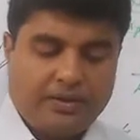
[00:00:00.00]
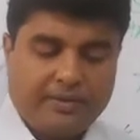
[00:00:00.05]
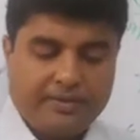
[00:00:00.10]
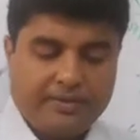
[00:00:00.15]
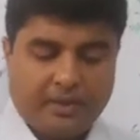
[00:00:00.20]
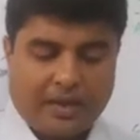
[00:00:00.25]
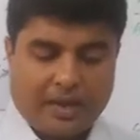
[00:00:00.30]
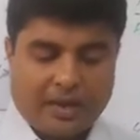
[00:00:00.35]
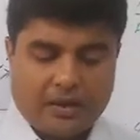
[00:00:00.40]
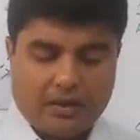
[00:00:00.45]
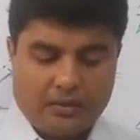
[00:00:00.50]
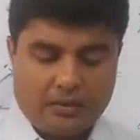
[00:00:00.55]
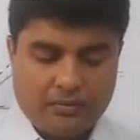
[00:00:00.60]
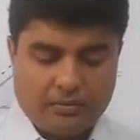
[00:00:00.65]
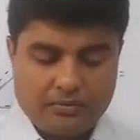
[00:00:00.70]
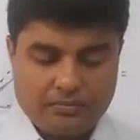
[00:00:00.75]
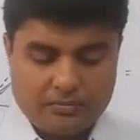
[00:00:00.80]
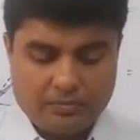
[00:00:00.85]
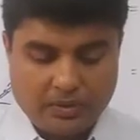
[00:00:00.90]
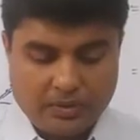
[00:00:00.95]
now
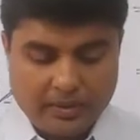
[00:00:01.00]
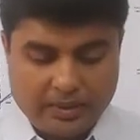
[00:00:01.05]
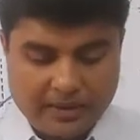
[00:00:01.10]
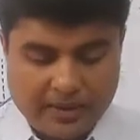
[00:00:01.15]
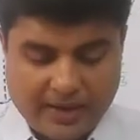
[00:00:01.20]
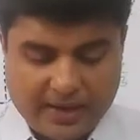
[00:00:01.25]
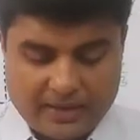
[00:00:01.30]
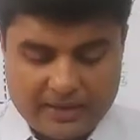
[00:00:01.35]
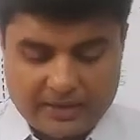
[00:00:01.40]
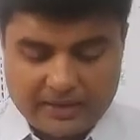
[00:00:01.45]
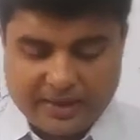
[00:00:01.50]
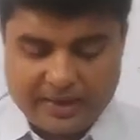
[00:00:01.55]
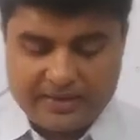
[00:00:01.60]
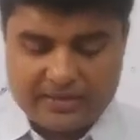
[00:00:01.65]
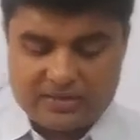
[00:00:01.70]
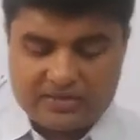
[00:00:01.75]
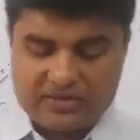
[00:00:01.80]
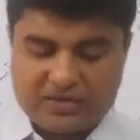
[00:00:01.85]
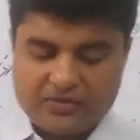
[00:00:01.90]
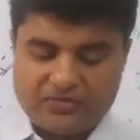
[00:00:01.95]
and at
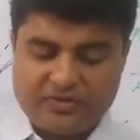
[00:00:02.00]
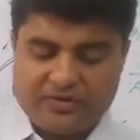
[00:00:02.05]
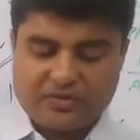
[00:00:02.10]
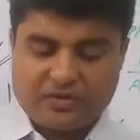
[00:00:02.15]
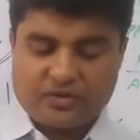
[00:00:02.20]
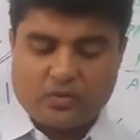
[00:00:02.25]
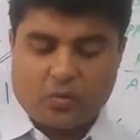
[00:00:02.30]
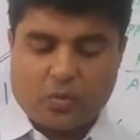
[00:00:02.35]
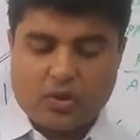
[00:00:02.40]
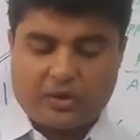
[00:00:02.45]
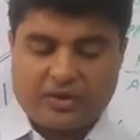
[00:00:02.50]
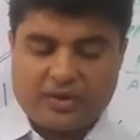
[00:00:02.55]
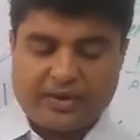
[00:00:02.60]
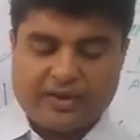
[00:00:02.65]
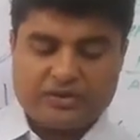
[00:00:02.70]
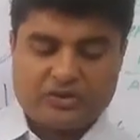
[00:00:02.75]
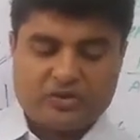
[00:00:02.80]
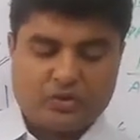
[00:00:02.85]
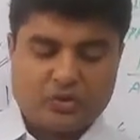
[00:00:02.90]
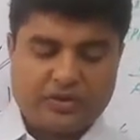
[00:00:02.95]
the surface of the water
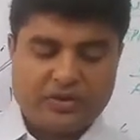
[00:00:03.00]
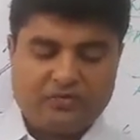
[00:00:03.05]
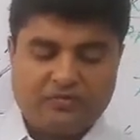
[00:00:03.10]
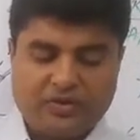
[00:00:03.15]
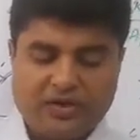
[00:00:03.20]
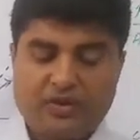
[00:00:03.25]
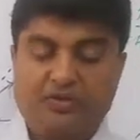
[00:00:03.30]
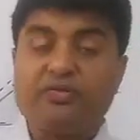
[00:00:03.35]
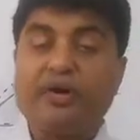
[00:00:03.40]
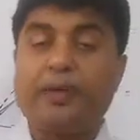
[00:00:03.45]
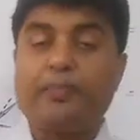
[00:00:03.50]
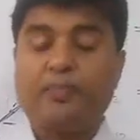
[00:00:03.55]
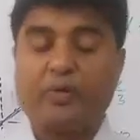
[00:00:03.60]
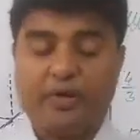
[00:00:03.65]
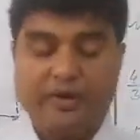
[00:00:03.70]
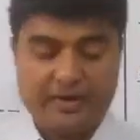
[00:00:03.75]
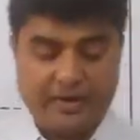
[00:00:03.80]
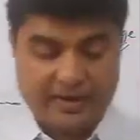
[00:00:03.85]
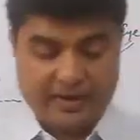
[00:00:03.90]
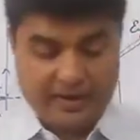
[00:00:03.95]
as shown in figure
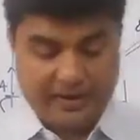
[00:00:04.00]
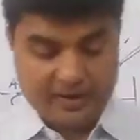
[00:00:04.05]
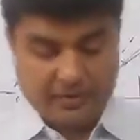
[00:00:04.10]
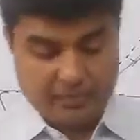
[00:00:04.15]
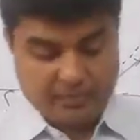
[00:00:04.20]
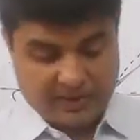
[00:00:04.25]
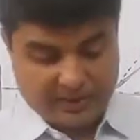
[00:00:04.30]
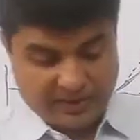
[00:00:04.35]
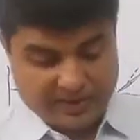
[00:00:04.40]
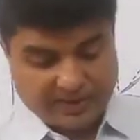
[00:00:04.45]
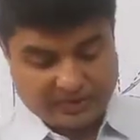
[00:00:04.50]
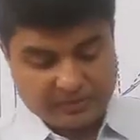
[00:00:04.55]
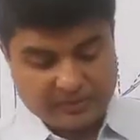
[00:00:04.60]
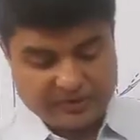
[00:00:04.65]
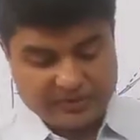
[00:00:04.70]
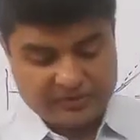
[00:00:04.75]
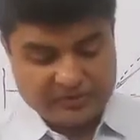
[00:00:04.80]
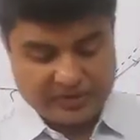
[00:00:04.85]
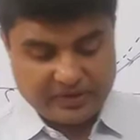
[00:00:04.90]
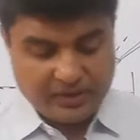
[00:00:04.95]
5.8b.
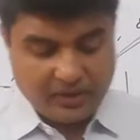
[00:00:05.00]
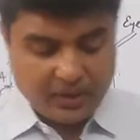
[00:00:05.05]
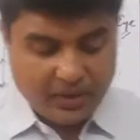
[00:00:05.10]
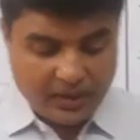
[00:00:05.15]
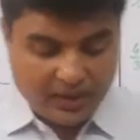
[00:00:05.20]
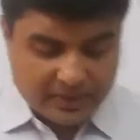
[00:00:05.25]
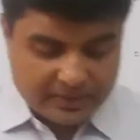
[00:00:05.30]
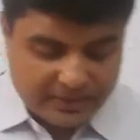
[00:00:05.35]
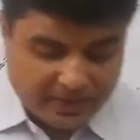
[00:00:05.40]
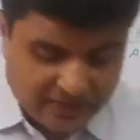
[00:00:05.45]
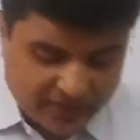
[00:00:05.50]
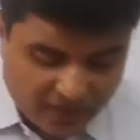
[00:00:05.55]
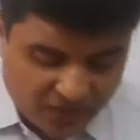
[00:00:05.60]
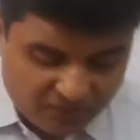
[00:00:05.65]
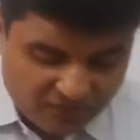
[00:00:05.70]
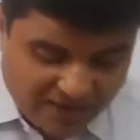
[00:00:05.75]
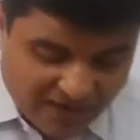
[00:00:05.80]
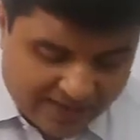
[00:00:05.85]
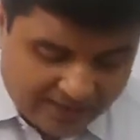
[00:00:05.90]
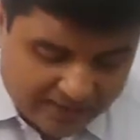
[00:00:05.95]
Explanation: the ray
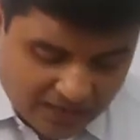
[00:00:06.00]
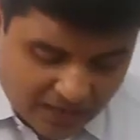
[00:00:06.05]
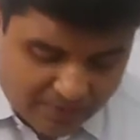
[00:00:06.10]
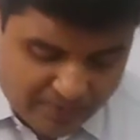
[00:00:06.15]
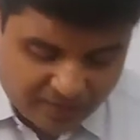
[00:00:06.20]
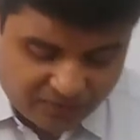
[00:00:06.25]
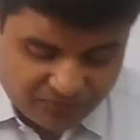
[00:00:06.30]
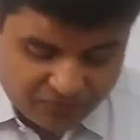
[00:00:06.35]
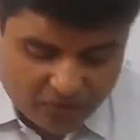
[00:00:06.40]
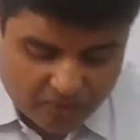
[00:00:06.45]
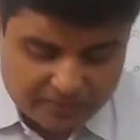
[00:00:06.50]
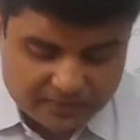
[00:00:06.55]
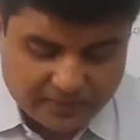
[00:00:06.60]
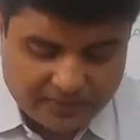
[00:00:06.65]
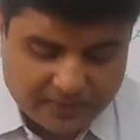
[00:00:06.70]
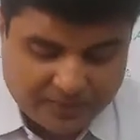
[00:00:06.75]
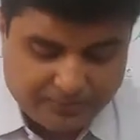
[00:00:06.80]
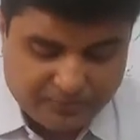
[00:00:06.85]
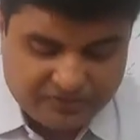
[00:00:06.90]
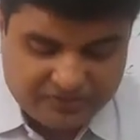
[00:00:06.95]
of light coming from the
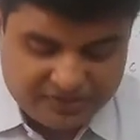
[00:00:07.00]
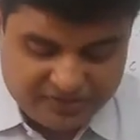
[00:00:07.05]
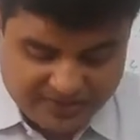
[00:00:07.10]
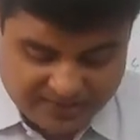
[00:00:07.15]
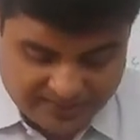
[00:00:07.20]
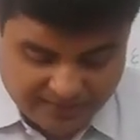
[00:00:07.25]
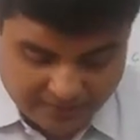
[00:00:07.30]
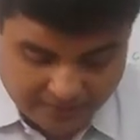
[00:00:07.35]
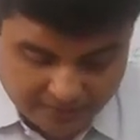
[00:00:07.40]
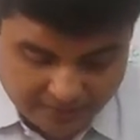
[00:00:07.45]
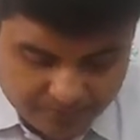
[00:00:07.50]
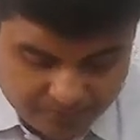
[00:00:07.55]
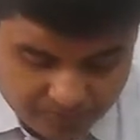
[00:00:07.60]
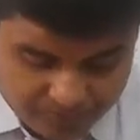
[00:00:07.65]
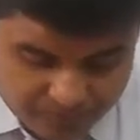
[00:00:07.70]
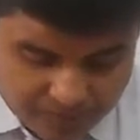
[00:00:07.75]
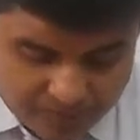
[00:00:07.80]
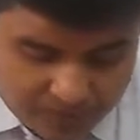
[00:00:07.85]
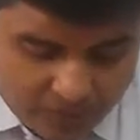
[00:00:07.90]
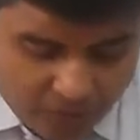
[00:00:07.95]
tip C
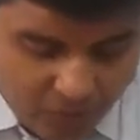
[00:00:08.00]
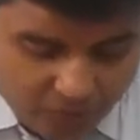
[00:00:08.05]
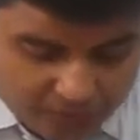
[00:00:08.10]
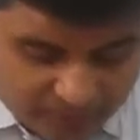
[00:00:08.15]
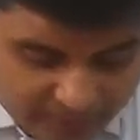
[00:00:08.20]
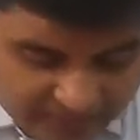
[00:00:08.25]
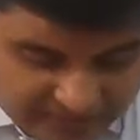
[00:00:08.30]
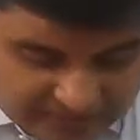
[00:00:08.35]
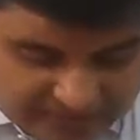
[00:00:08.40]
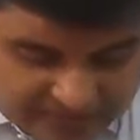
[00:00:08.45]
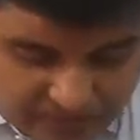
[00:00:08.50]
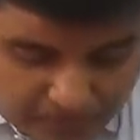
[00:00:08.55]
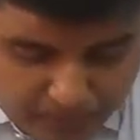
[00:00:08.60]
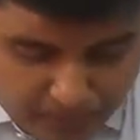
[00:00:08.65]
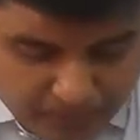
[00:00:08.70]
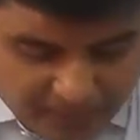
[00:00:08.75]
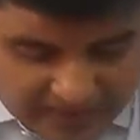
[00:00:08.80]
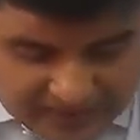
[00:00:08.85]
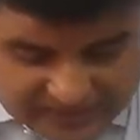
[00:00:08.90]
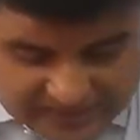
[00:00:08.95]
of the pencil
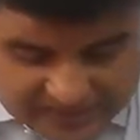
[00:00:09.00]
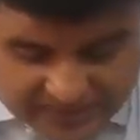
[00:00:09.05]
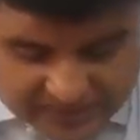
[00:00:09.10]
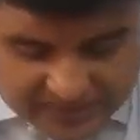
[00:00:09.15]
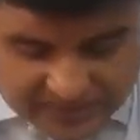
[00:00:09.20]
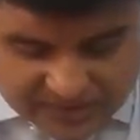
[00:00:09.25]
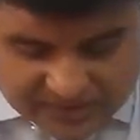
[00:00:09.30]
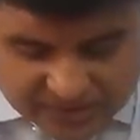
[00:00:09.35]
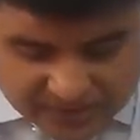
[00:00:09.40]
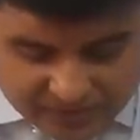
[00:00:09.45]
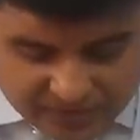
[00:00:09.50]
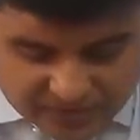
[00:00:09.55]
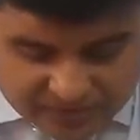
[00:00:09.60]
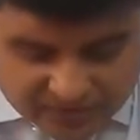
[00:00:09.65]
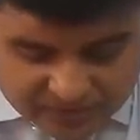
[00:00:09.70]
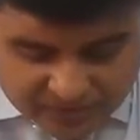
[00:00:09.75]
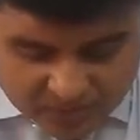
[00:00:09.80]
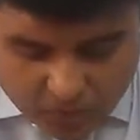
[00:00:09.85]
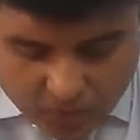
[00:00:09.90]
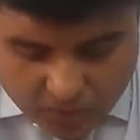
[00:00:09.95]
bends at the surface
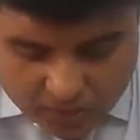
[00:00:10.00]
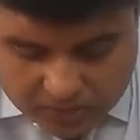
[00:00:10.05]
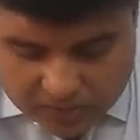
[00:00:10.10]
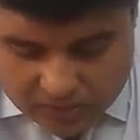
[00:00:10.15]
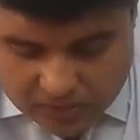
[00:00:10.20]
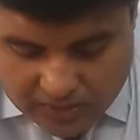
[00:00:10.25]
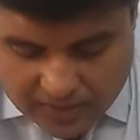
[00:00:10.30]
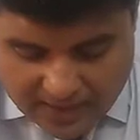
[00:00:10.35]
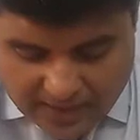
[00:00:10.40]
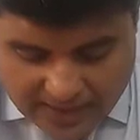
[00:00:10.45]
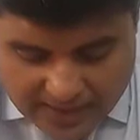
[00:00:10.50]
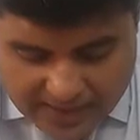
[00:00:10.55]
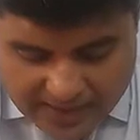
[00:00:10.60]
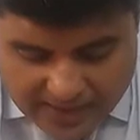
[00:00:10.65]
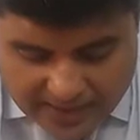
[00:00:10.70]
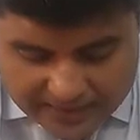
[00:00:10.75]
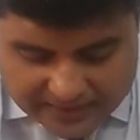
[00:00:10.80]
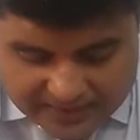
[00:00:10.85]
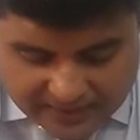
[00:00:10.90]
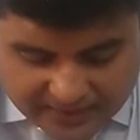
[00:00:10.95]
of the water
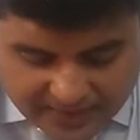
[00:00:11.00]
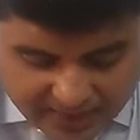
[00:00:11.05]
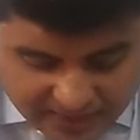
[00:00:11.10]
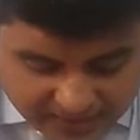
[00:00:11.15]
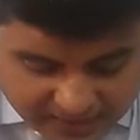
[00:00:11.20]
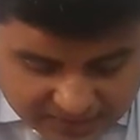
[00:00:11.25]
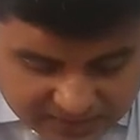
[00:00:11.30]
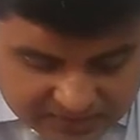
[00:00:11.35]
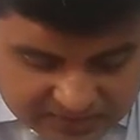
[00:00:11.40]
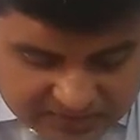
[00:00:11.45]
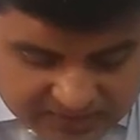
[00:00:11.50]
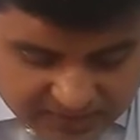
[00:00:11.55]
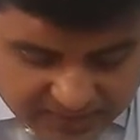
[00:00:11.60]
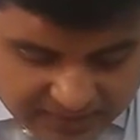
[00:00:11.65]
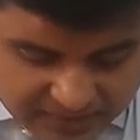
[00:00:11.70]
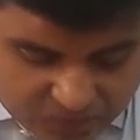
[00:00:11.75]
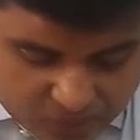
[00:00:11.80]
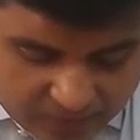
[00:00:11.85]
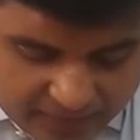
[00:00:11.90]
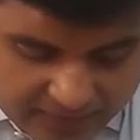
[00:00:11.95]
as it enters
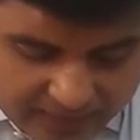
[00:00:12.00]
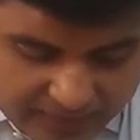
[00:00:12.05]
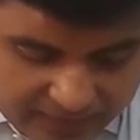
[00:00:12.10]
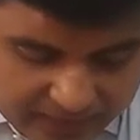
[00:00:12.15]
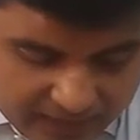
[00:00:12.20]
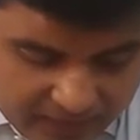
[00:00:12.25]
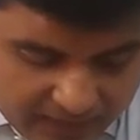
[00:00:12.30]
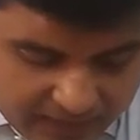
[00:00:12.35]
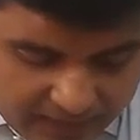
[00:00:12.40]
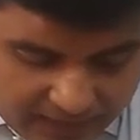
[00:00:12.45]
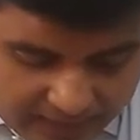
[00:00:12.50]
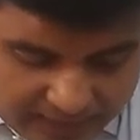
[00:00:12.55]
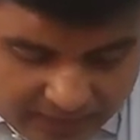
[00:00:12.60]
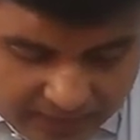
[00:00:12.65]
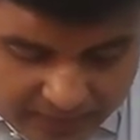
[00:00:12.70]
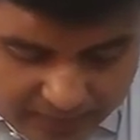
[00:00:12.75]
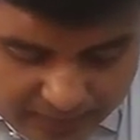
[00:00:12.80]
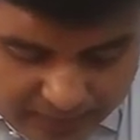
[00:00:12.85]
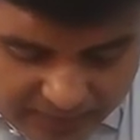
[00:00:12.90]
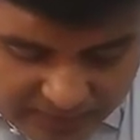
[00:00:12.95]
into air, and
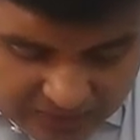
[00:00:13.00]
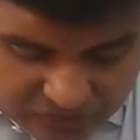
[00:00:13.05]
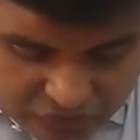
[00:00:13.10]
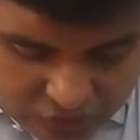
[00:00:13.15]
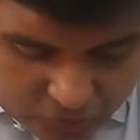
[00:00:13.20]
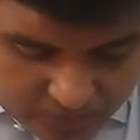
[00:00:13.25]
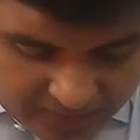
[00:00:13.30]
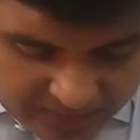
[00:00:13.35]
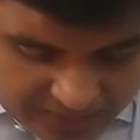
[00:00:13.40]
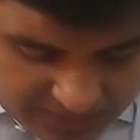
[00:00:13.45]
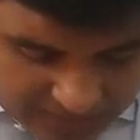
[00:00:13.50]
it appears to be